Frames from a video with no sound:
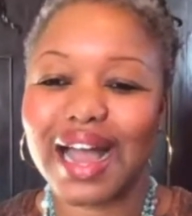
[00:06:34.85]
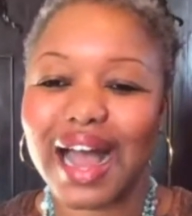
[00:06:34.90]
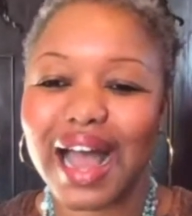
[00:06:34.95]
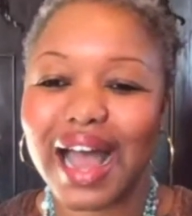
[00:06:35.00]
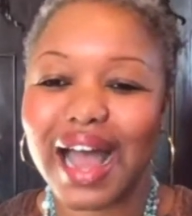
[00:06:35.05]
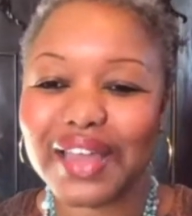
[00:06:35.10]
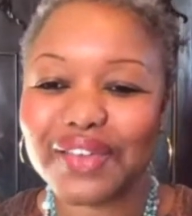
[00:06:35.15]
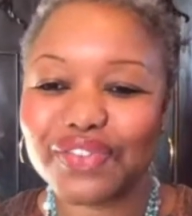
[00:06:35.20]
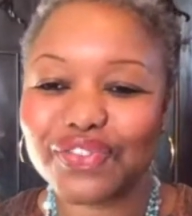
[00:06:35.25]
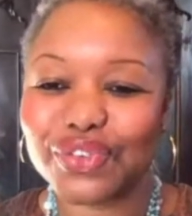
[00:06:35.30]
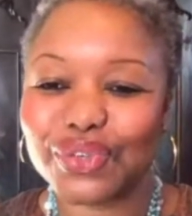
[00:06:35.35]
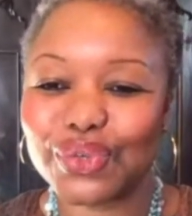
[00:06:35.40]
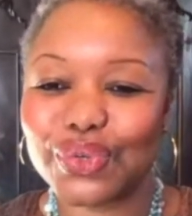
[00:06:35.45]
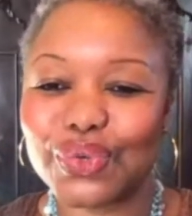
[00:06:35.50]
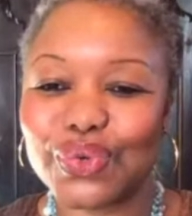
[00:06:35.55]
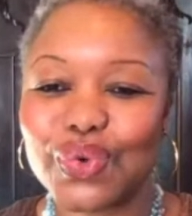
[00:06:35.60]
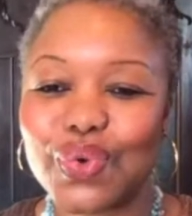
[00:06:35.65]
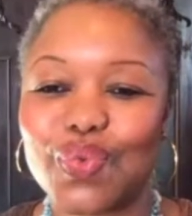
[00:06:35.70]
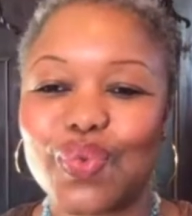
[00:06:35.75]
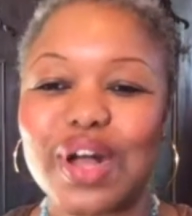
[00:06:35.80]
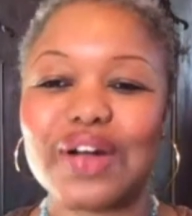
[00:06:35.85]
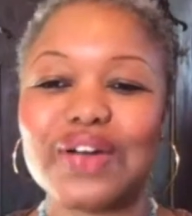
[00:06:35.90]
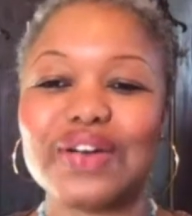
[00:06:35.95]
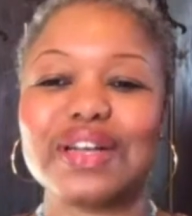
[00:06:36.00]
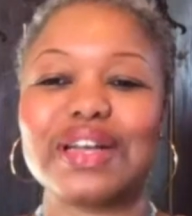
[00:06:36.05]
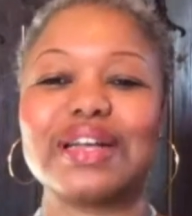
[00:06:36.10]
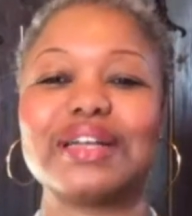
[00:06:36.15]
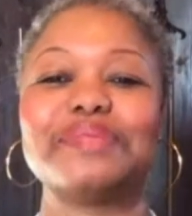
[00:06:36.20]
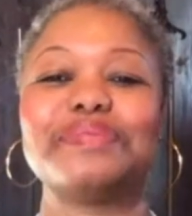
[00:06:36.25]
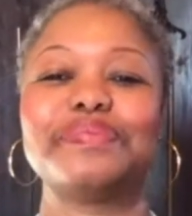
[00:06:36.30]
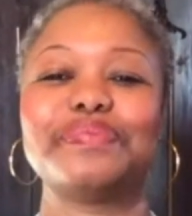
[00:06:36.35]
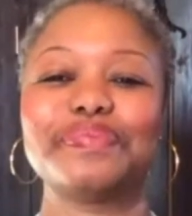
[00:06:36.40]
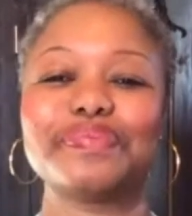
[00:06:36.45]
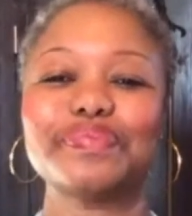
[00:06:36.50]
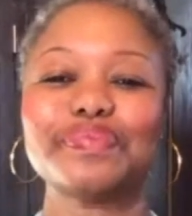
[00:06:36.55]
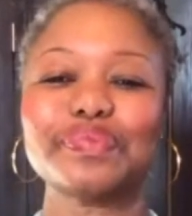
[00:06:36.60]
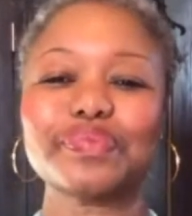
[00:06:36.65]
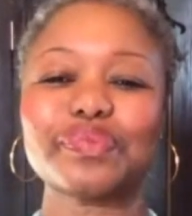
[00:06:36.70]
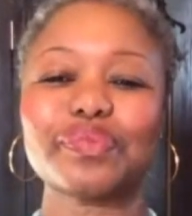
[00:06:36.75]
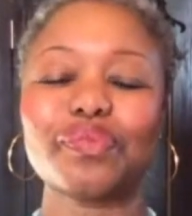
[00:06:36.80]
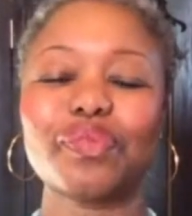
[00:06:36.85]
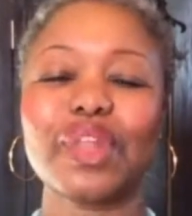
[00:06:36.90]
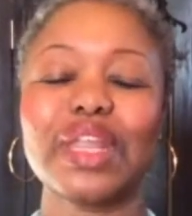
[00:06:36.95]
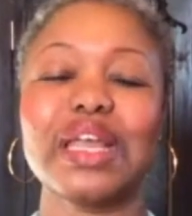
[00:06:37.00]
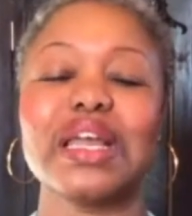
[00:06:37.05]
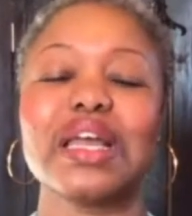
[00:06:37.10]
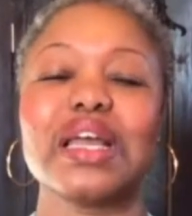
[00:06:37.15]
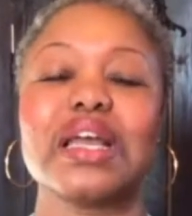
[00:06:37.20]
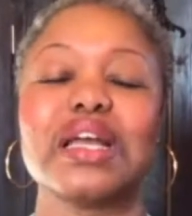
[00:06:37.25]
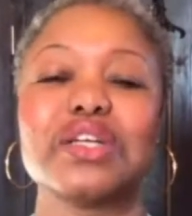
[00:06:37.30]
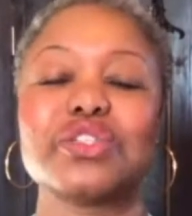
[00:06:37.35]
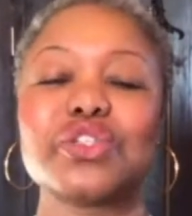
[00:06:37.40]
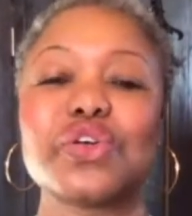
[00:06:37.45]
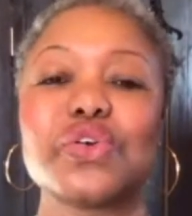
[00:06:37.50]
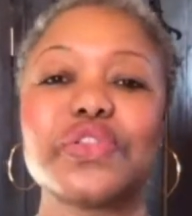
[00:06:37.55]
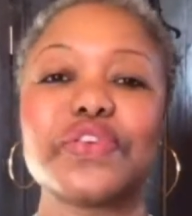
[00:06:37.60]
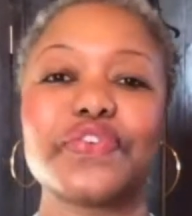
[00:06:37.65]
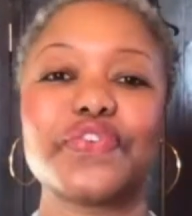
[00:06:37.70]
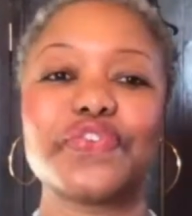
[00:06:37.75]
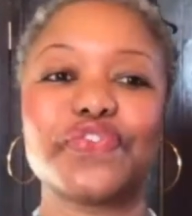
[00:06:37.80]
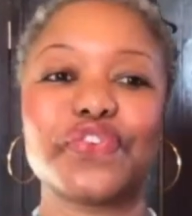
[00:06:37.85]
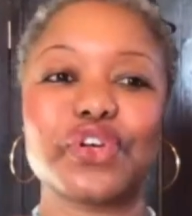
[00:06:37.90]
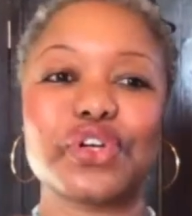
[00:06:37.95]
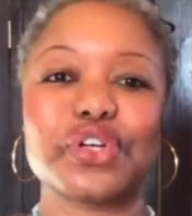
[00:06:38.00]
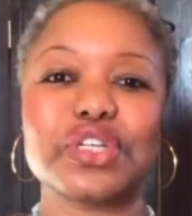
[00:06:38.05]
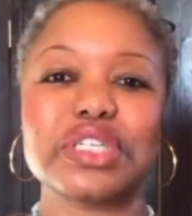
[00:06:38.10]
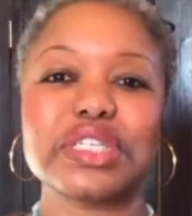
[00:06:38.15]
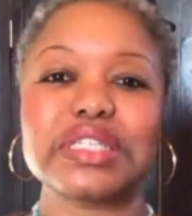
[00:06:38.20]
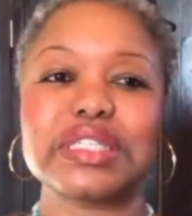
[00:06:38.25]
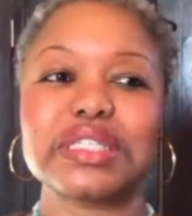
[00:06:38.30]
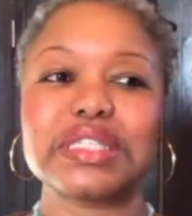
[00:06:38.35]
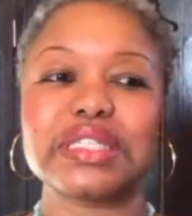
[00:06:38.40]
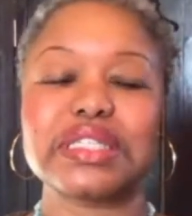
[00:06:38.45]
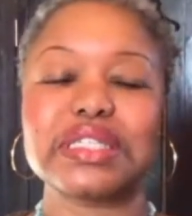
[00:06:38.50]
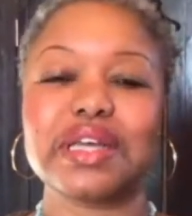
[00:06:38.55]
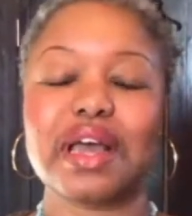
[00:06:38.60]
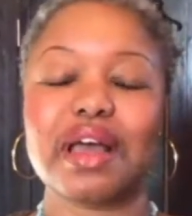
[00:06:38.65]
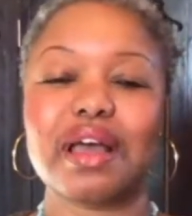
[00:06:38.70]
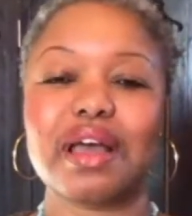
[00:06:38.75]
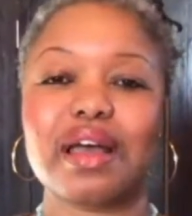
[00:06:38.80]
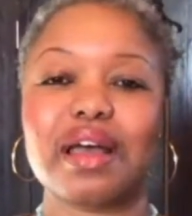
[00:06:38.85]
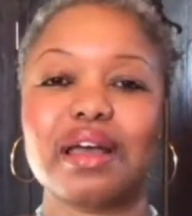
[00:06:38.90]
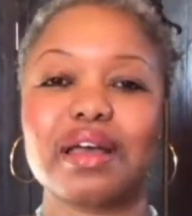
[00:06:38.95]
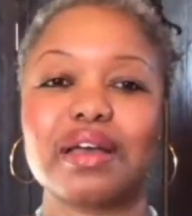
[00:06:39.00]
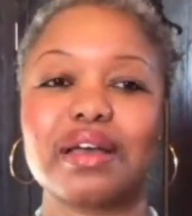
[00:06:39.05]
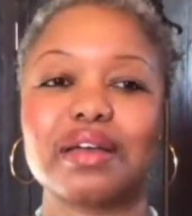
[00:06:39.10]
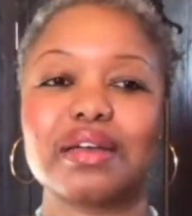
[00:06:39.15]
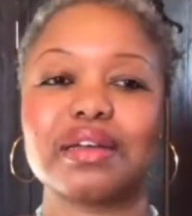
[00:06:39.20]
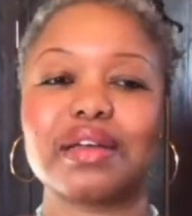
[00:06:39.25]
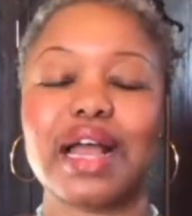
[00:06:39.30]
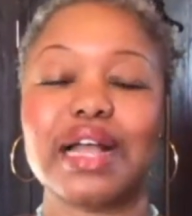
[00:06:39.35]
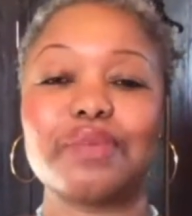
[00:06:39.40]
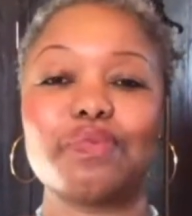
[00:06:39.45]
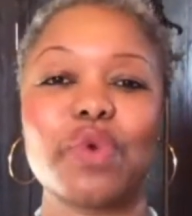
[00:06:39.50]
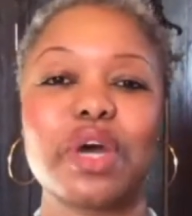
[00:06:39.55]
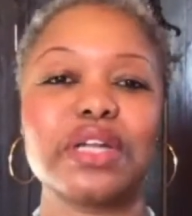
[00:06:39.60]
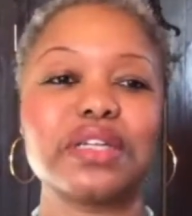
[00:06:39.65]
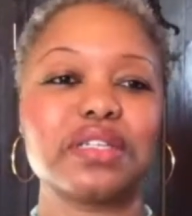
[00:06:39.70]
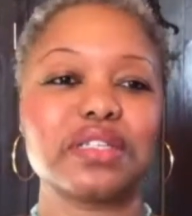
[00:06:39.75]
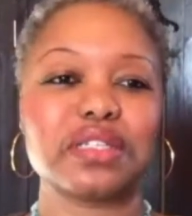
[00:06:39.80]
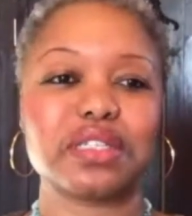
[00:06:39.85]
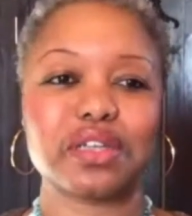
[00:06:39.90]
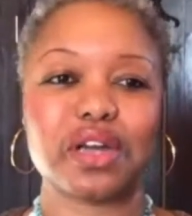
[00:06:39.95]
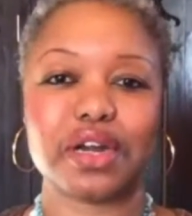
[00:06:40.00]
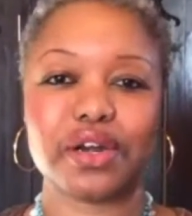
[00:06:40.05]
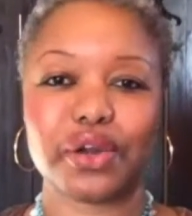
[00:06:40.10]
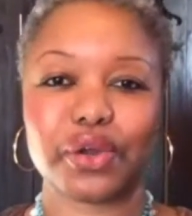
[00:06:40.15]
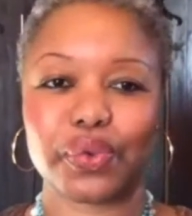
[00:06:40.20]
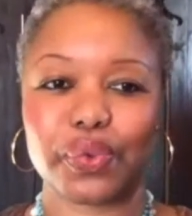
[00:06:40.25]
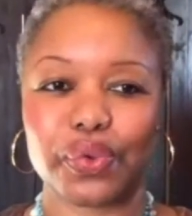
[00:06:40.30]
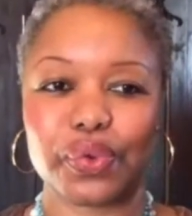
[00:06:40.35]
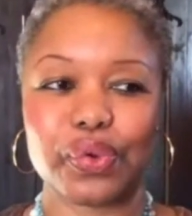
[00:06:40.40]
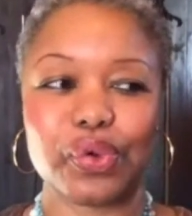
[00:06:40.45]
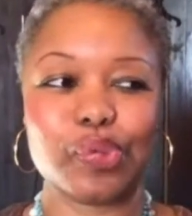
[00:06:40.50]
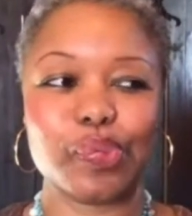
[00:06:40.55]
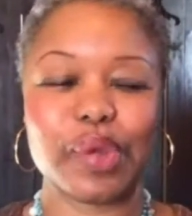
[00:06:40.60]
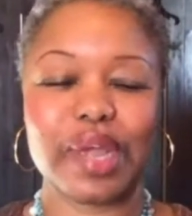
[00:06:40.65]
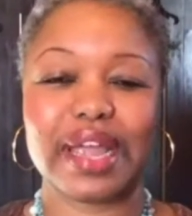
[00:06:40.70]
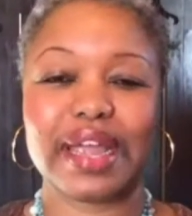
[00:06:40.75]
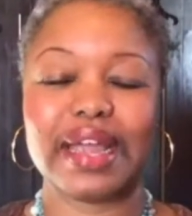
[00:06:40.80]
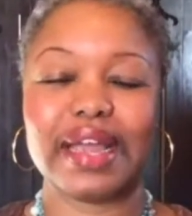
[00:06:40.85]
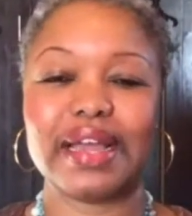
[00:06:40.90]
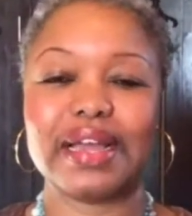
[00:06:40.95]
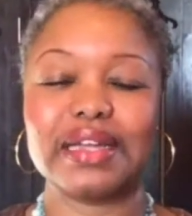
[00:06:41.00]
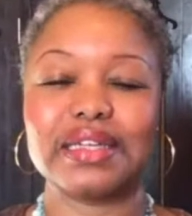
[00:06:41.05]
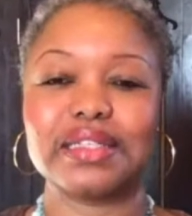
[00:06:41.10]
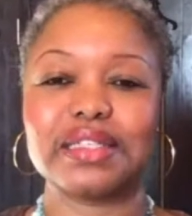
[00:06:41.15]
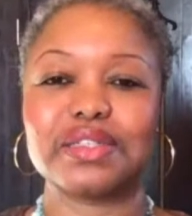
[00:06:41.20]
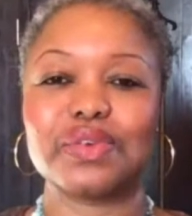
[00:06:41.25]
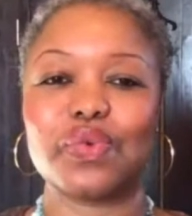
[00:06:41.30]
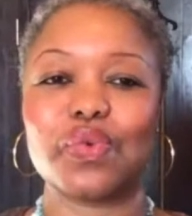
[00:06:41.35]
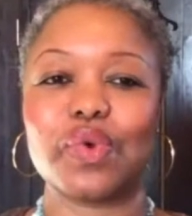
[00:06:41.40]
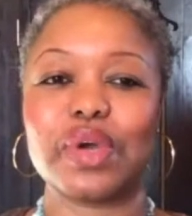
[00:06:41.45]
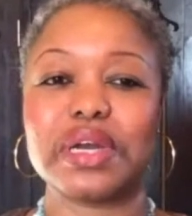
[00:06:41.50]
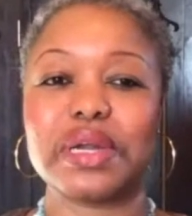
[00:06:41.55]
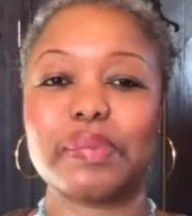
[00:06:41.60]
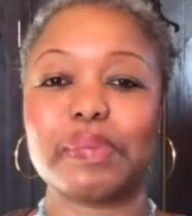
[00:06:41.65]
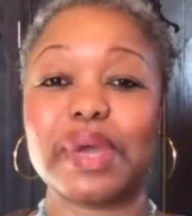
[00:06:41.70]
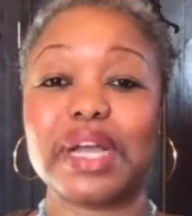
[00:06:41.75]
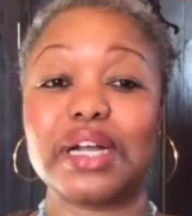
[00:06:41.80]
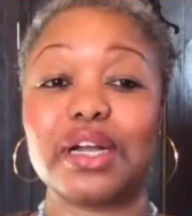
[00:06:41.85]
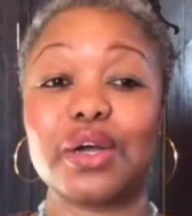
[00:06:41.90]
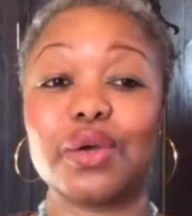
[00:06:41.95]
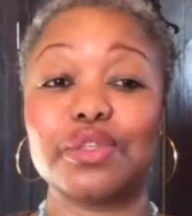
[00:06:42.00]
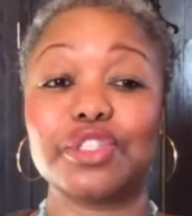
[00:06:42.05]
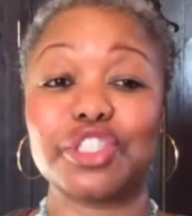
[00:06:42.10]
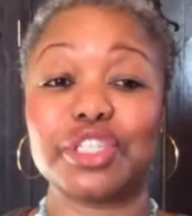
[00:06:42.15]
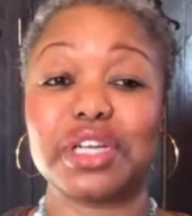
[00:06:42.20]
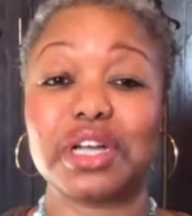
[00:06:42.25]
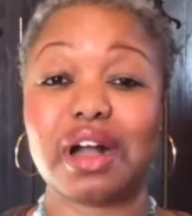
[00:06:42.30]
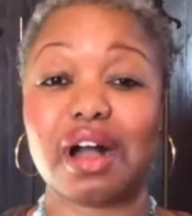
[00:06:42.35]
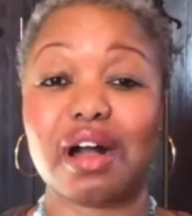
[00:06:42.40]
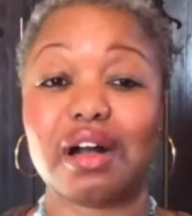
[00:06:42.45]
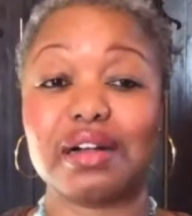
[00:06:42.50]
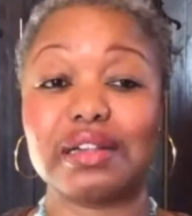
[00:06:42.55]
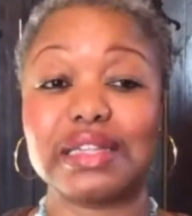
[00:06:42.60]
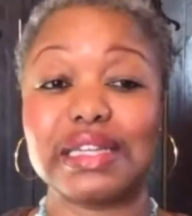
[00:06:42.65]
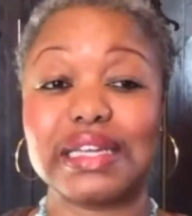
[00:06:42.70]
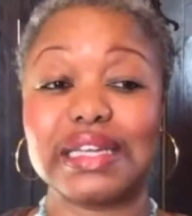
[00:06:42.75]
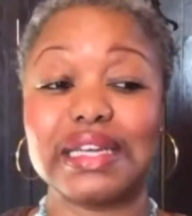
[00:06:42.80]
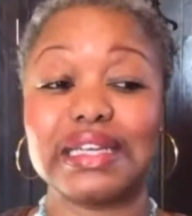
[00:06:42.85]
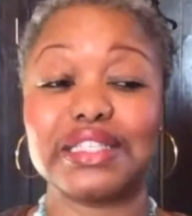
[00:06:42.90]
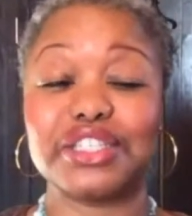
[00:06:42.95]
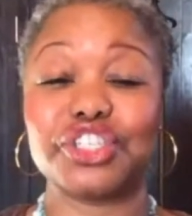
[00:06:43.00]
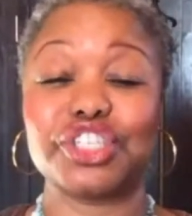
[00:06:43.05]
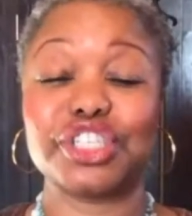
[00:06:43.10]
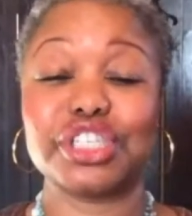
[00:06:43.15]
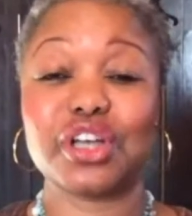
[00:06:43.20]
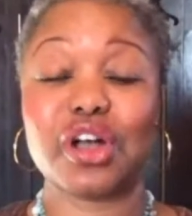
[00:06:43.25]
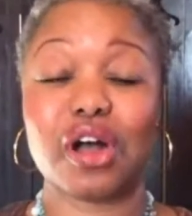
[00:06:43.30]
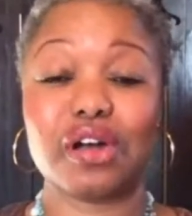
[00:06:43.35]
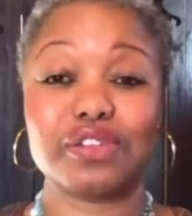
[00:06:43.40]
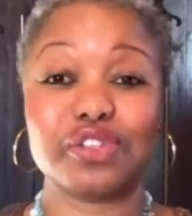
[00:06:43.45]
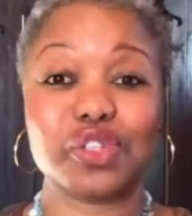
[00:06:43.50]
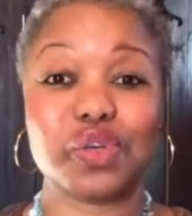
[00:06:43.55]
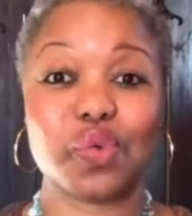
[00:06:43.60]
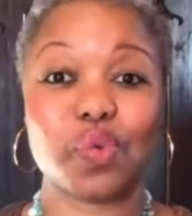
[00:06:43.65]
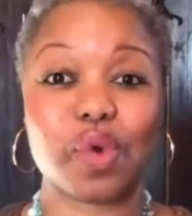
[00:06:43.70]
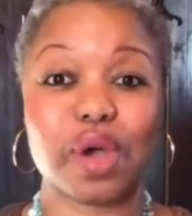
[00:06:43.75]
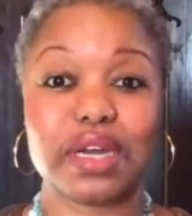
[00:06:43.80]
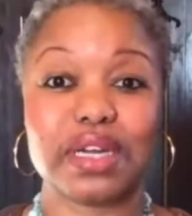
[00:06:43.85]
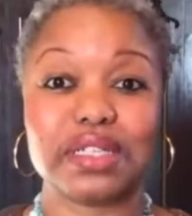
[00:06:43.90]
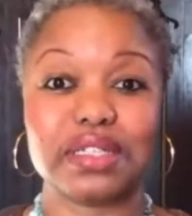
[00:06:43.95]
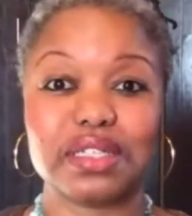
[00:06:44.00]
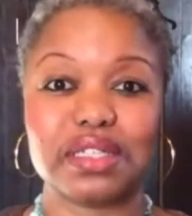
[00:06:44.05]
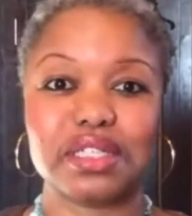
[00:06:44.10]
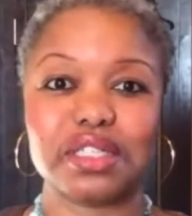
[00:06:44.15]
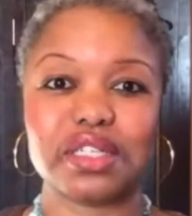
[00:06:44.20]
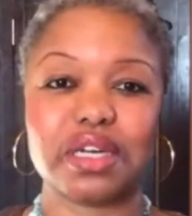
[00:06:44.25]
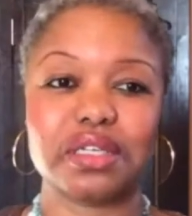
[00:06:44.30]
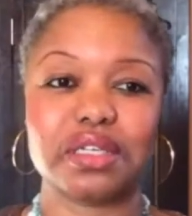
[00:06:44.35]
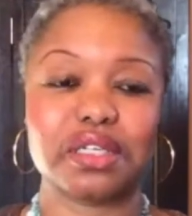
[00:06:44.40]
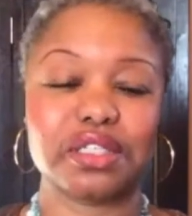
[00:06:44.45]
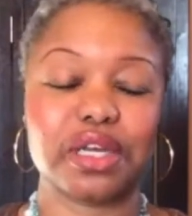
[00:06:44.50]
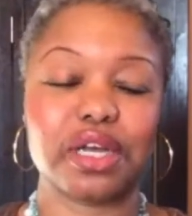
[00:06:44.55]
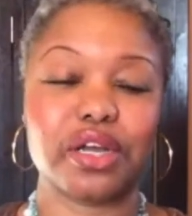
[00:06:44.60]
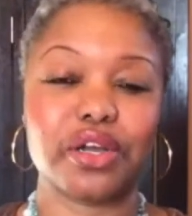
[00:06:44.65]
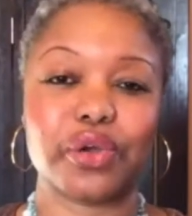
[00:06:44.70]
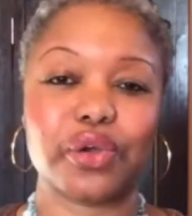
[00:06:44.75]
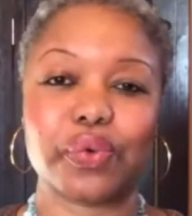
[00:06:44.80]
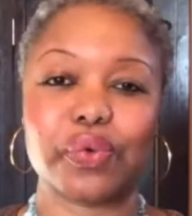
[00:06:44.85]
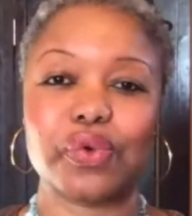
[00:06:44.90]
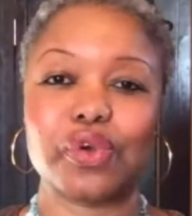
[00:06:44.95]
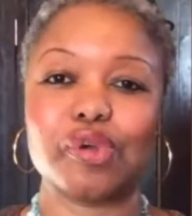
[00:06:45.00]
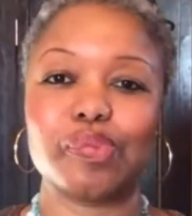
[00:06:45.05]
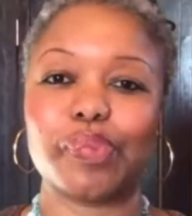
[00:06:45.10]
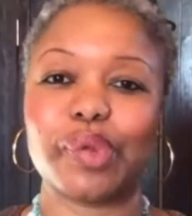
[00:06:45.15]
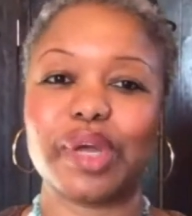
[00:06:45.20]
Hi, Vu. Welcome. So the first, I wanted to start a group, and one of my coaching colleagues, she also wanted to start a group.